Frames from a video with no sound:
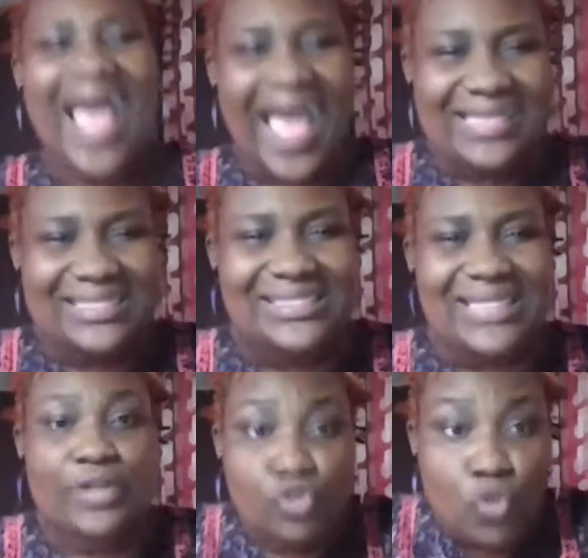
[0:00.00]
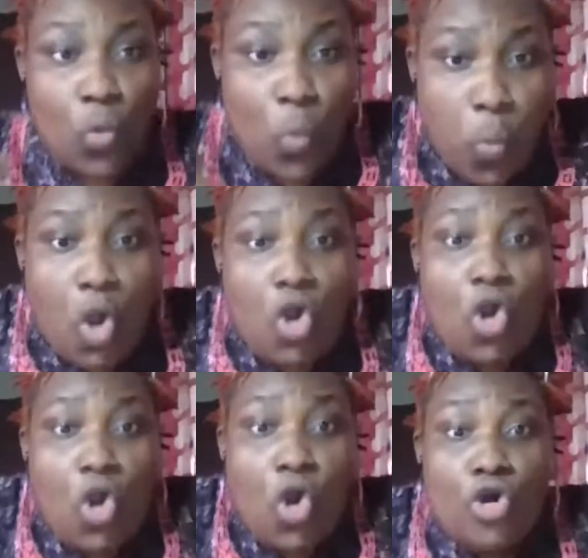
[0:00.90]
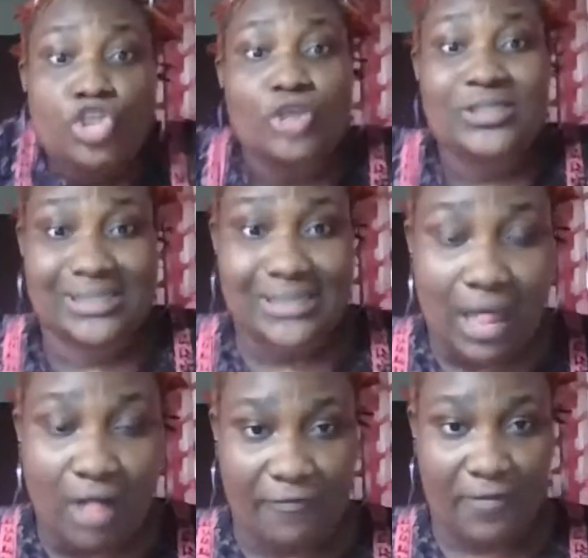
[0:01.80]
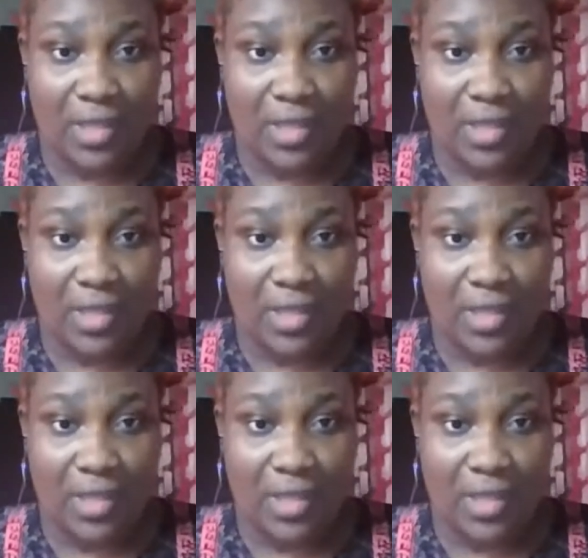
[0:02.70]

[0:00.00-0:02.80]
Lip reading: and start to work on yourself.